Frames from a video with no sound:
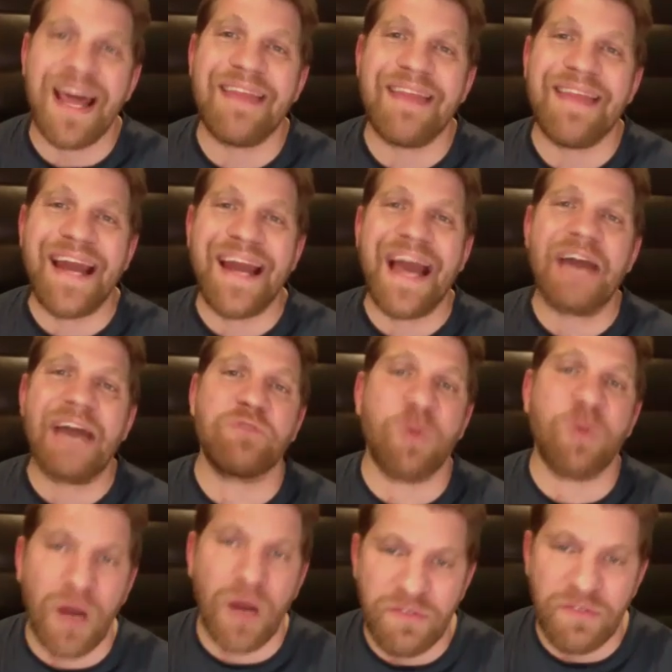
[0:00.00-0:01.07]
And then after
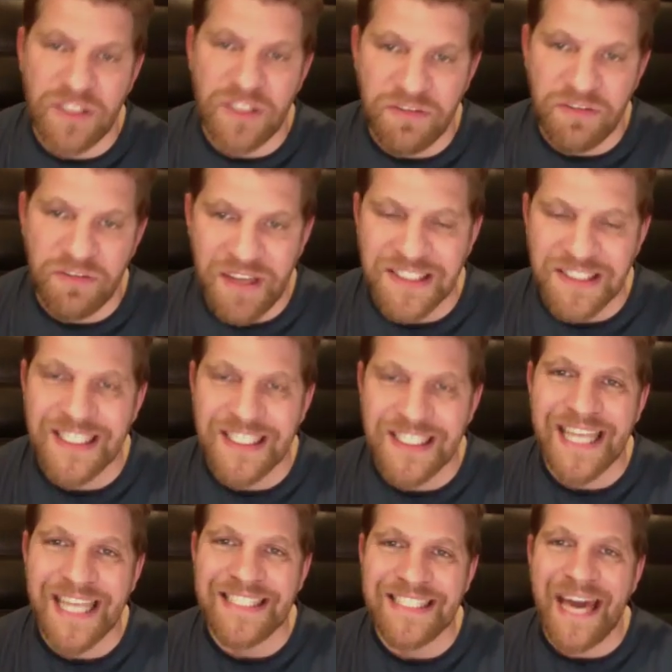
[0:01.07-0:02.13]
one of his defenses
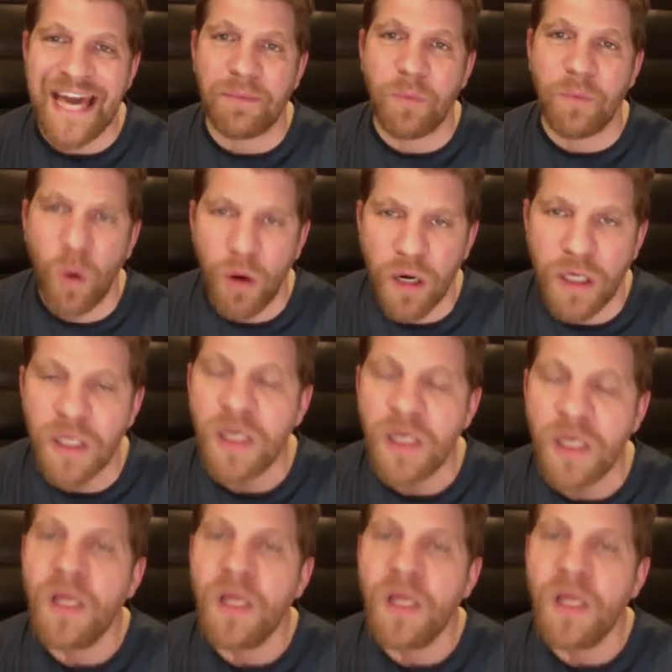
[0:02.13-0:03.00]
against Adam Ward,